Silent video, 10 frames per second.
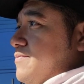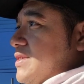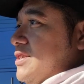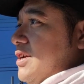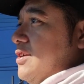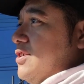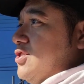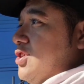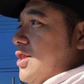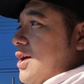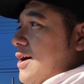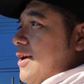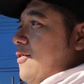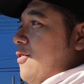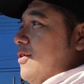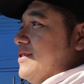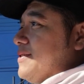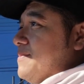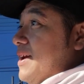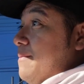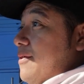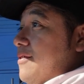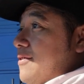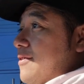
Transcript: let's see, July, August, September,